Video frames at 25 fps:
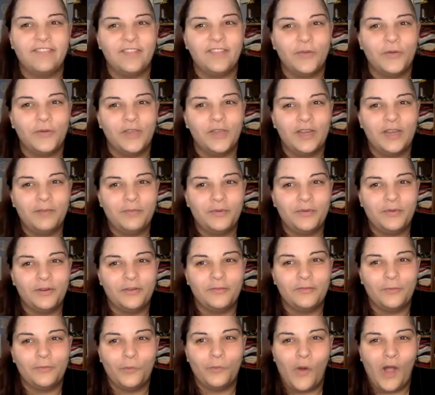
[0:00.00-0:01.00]
you could improve
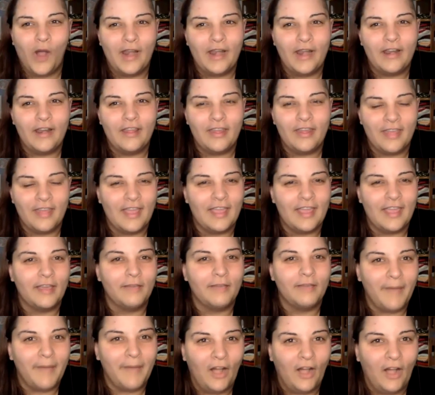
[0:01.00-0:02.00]
one thing
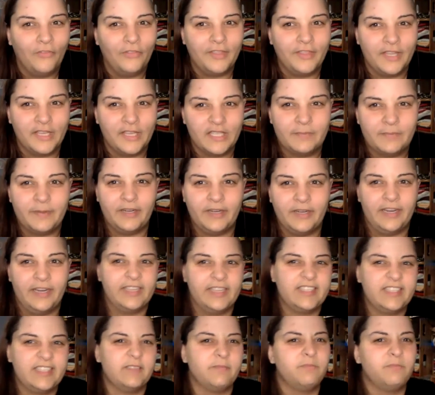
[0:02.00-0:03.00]
about the
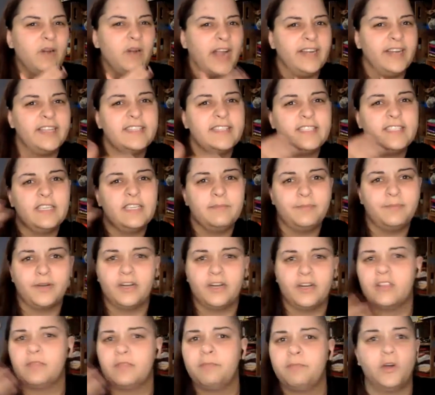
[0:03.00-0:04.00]
experience of pregnancy,
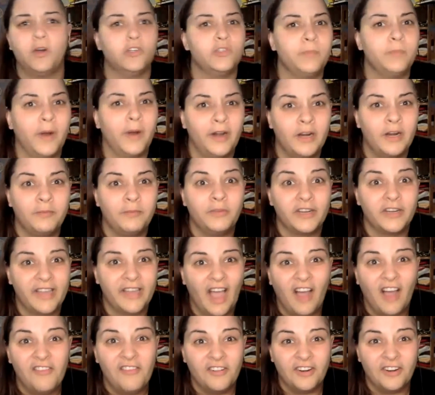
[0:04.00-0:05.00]
birth, postpartum
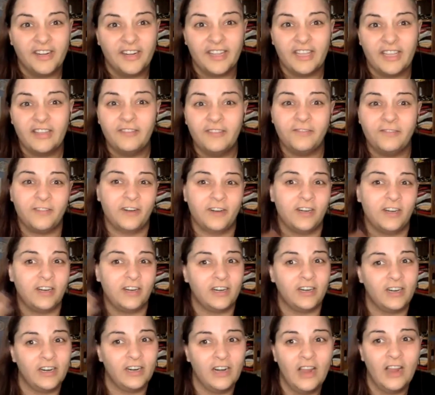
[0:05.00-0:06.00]
recovery
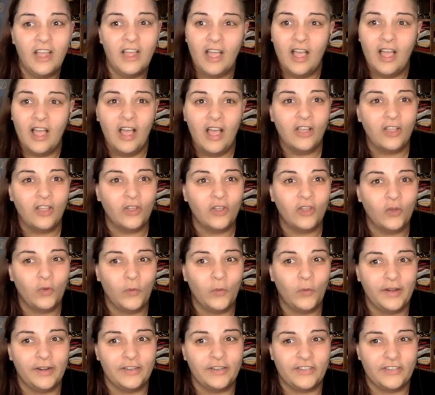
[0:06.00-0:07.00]
for
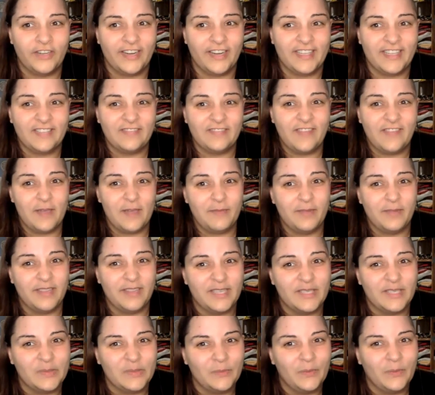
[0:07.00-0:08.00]
queer and trans
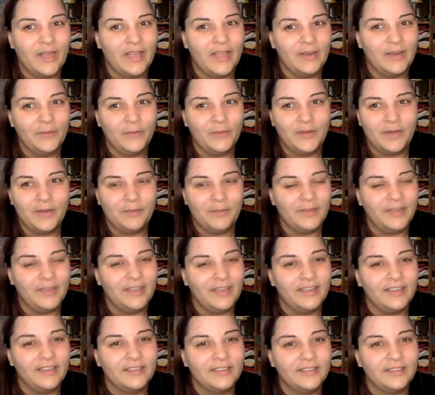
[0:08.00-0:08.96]
families, what would it be?